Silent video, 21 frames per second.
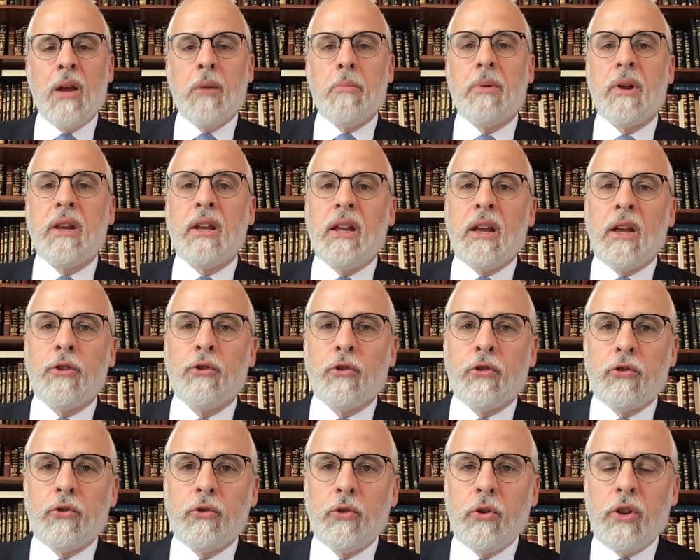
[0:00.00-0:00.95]
But he
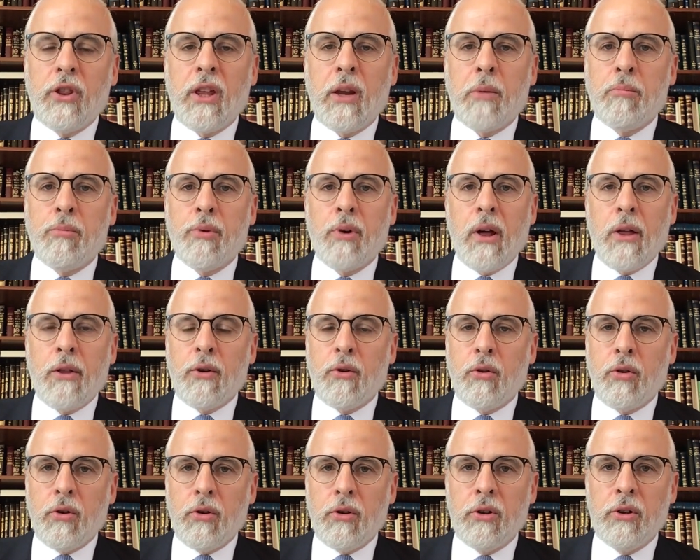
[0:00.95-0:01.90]
understood that
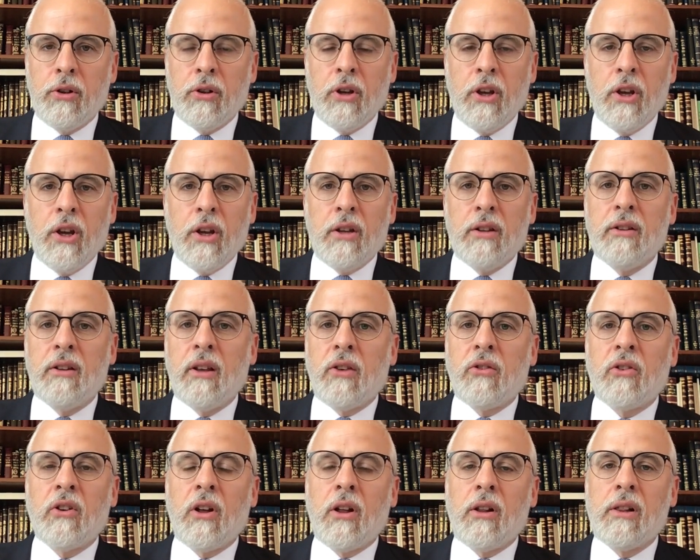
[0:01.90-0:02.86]
brotherhood
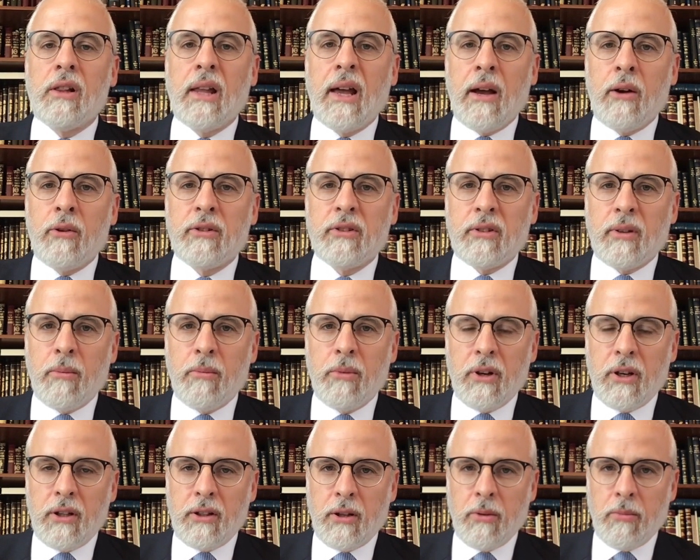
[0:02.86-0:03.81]
doesn't allow
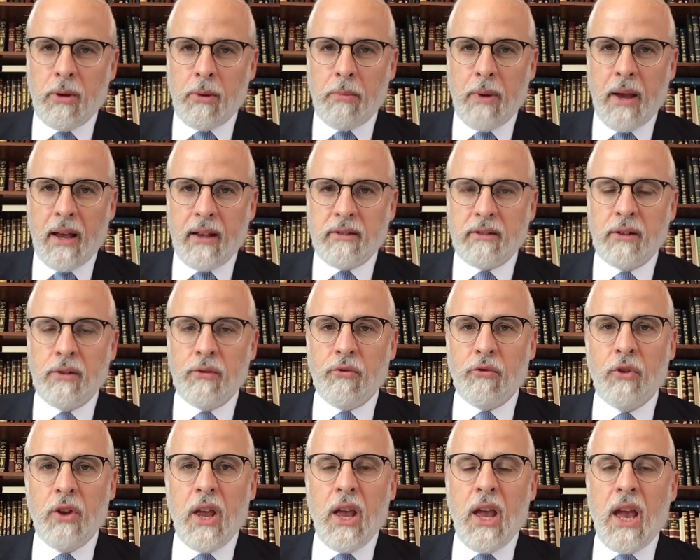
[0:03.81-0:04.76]
somebody to be passive.